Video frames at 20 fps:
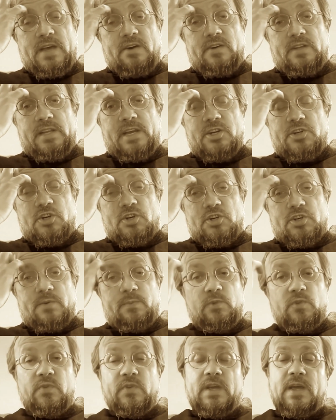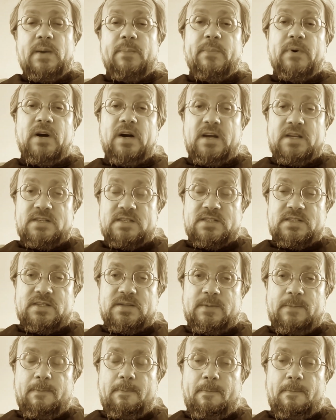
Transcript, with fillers: relationship to their past,